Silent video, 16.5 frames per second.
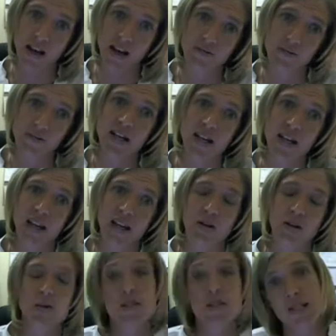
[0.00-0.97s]
every day,
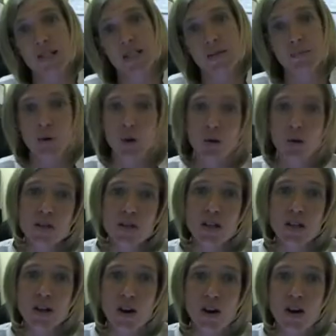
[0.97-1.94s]
who sees the pros and
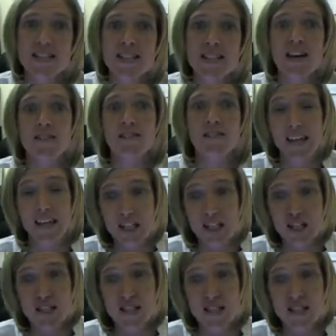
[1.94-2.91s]
the cons of
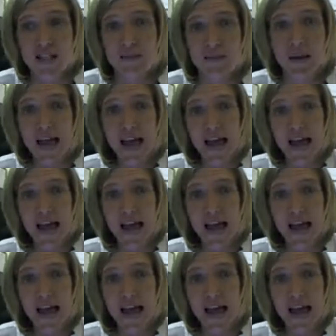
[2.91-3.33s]
each system